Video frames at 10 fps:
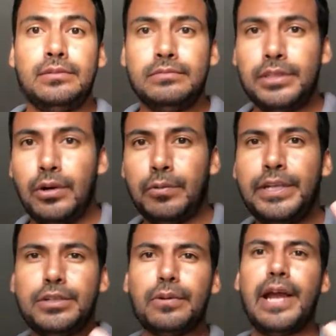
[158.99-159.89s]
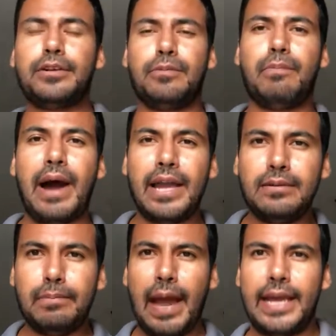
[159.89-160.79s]
redirect your
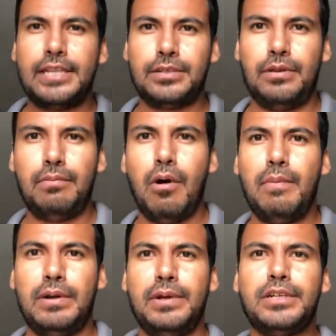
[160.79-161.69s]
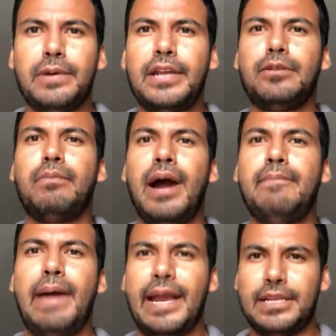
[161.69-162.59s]
mind back into the moment. Redirect your
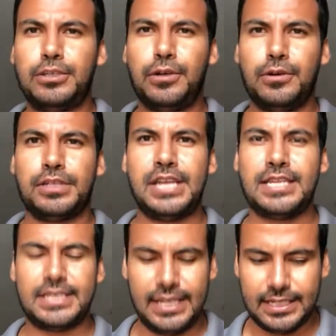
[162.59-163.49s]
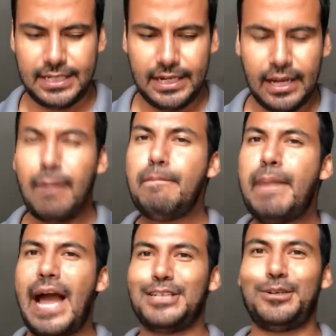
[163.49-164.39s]
mind back into your senses. Come
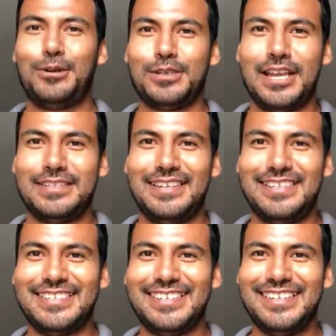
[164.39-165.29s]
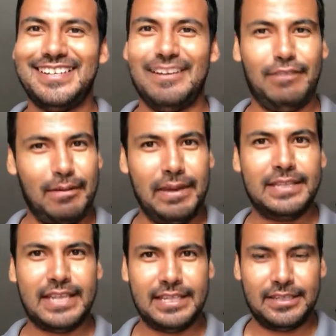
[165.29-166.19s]
back to your senses, if that
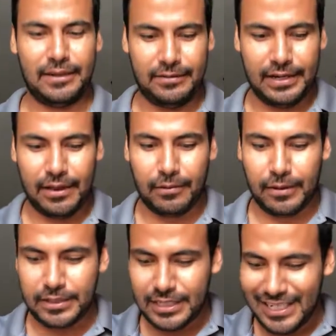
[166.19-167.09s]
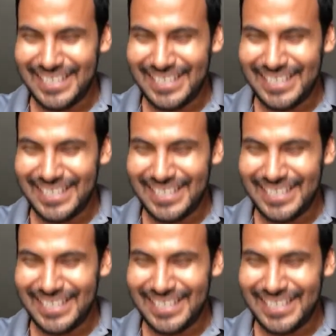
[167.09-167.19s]
makes sense to you. In other words,